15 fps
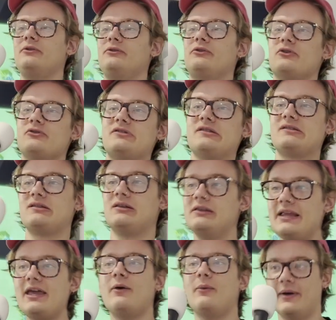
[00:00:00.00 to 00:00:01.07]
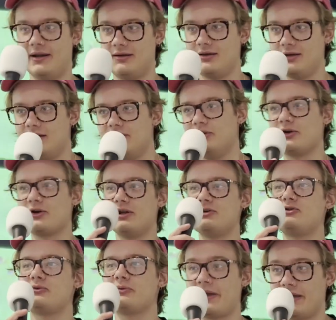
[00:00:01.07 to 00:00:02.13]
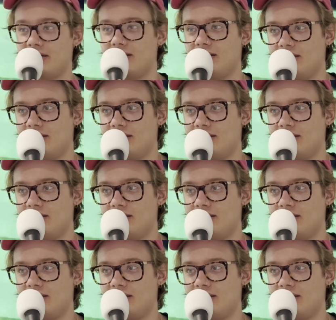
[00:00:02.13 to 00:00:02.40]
There's this liquid you're going to drink.